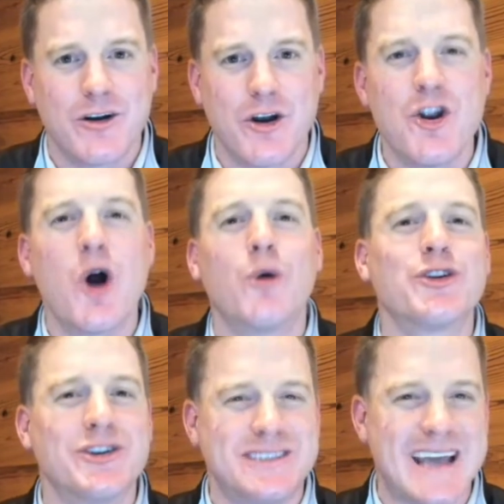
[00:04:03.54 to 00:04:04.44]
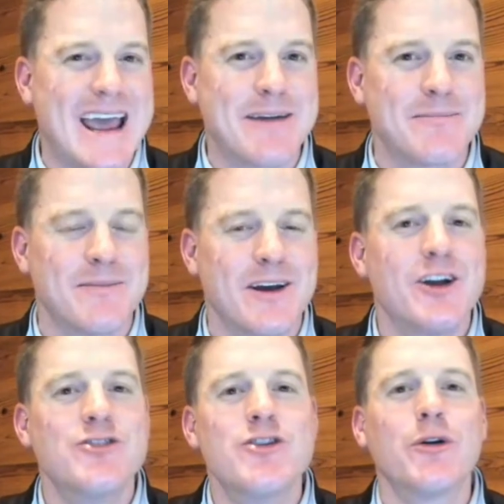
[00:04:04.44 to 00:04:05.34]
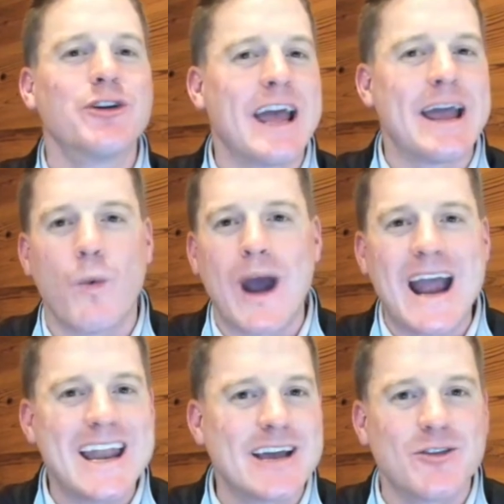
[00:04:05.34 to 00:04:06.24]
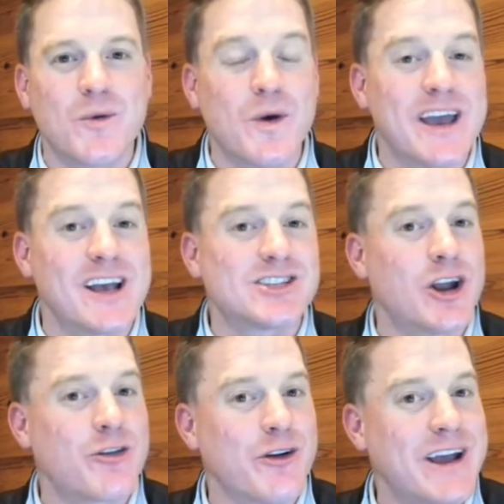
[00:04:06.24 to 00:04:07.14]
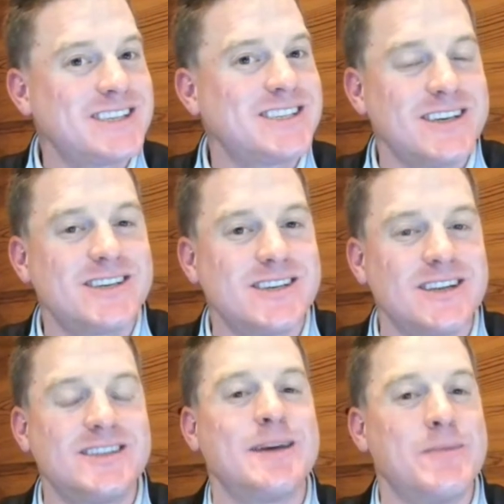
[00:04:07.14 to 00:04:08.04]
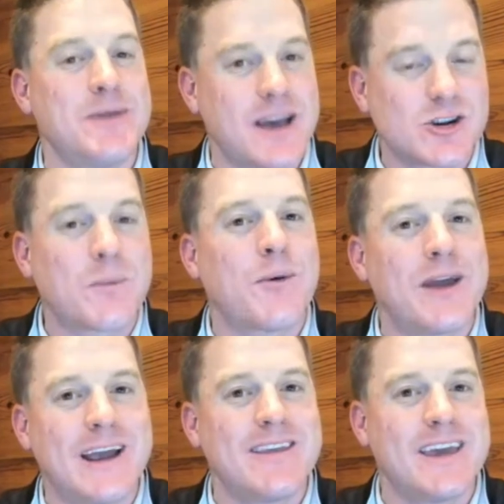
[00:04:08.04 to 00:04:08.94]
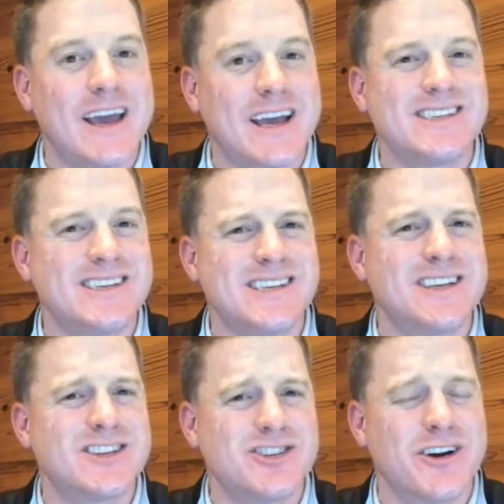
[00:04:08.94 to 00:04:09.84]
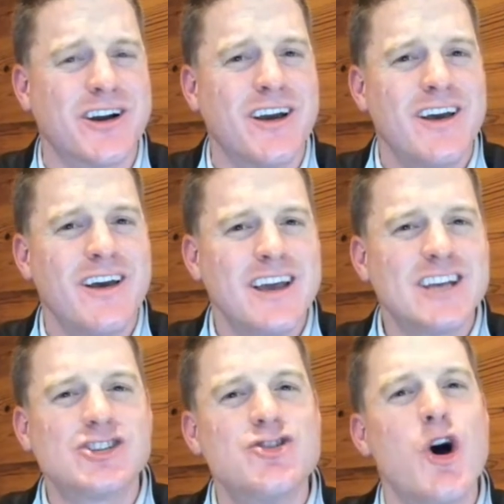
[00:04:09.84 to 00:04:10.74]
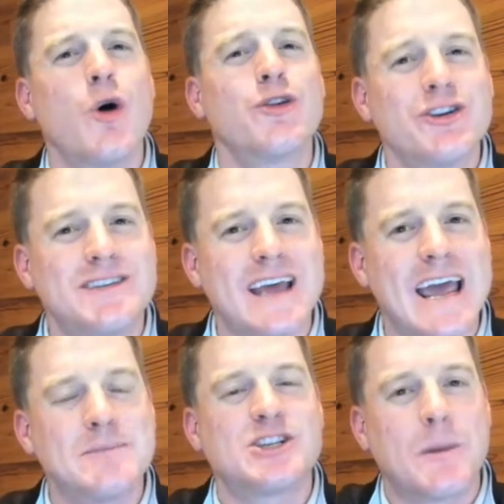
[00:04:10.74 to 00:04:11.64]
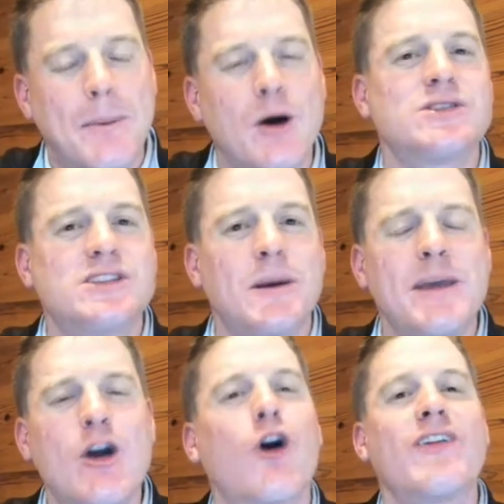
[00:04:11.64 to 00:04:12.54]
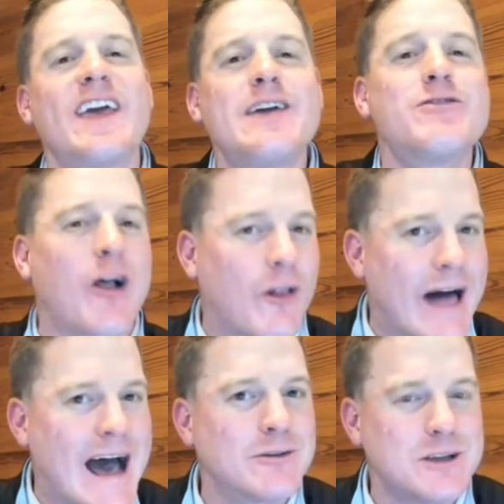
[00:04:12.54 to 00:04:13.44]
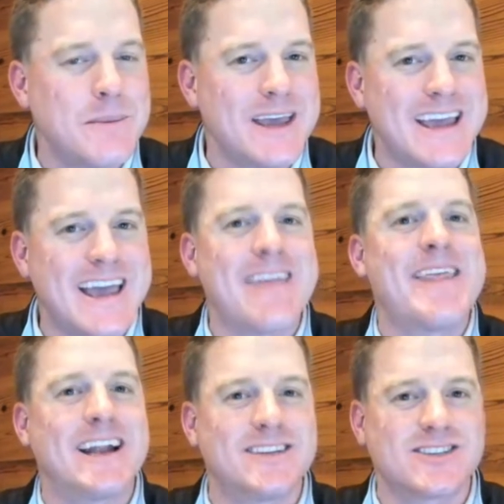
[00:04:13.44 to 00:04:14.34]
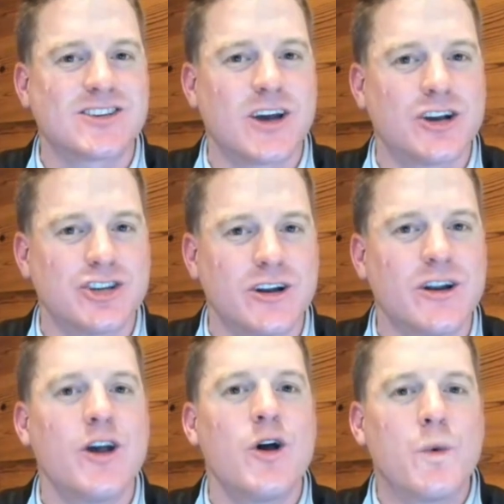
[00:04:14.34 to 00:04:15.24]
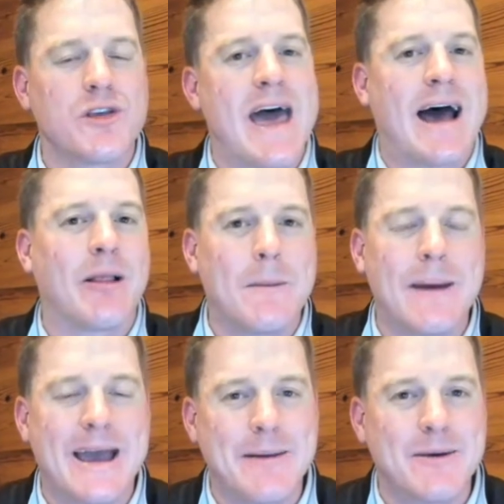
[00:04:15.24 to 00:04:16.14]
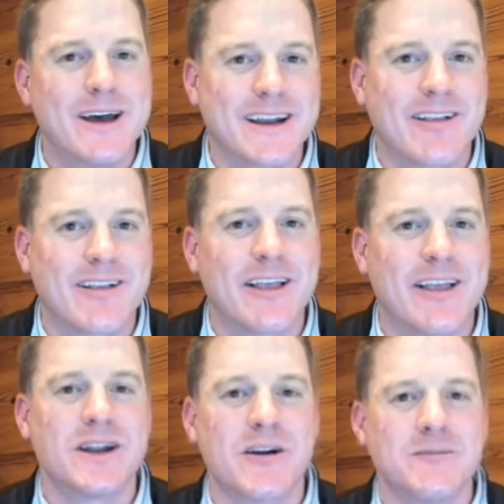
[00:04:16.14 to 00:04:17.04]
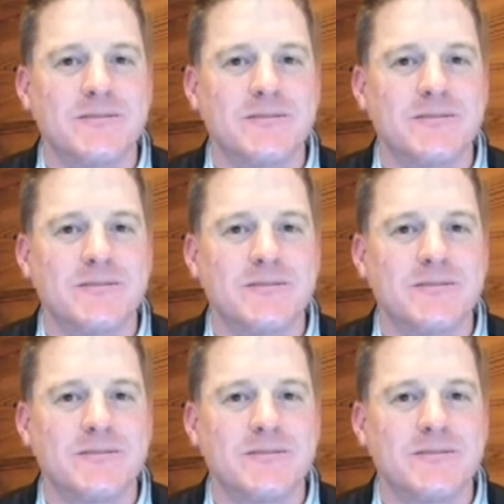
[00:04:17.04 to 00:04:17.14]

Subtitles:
Notre Dame. Notre Dame waiting in the wings, another ACC team. Yes, they're playing in the ACC this year. Is Notre Dame supposed to be, are they even allowed to be in that discussion with Alabama and Clemson, Aaron?